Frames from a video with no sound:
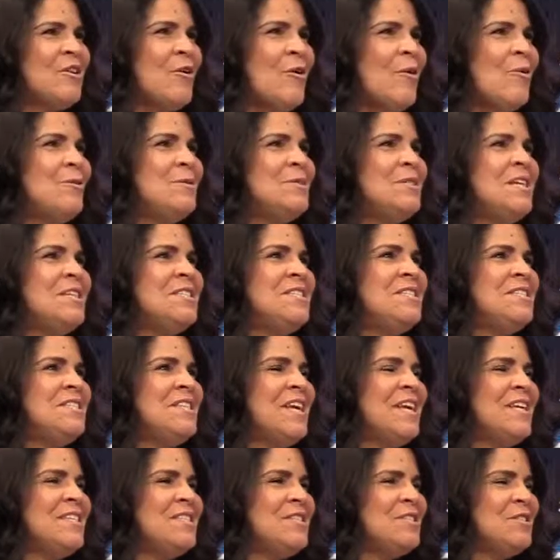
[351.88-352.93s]
Coho's on
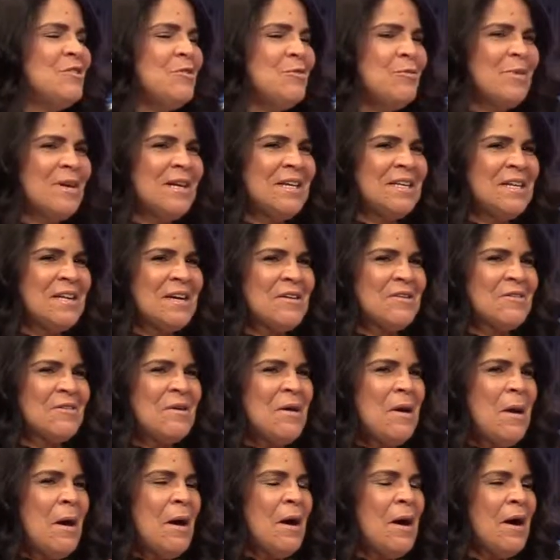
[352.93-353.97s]
standstill right
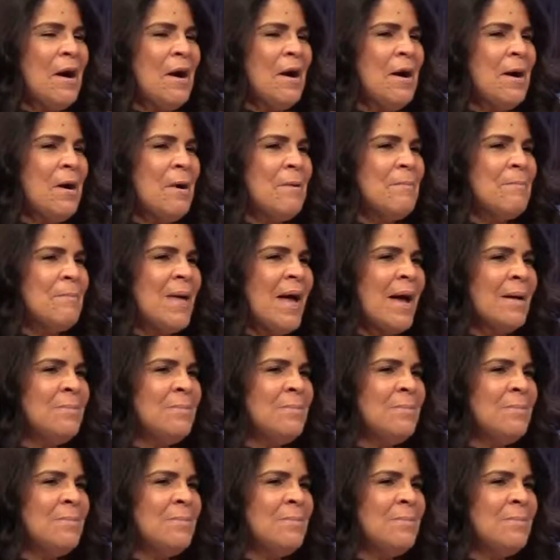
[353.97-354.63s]
now. Um,